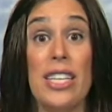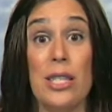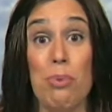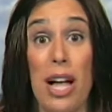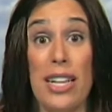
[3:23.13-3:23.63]

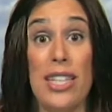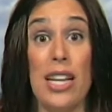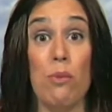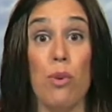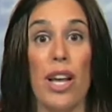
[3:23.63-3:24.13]
supplies
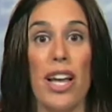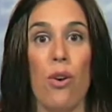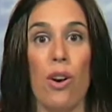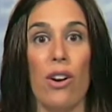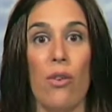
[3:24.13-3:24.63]
they can bring
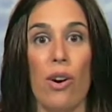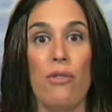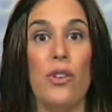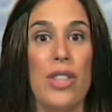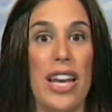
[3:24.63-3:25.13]
or
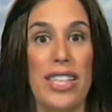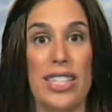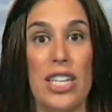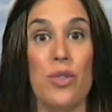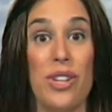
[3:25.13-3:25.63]
food they can
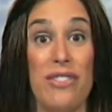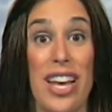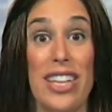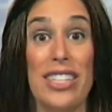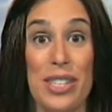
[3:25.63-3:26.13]
send to an
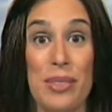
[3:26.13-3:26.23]
event.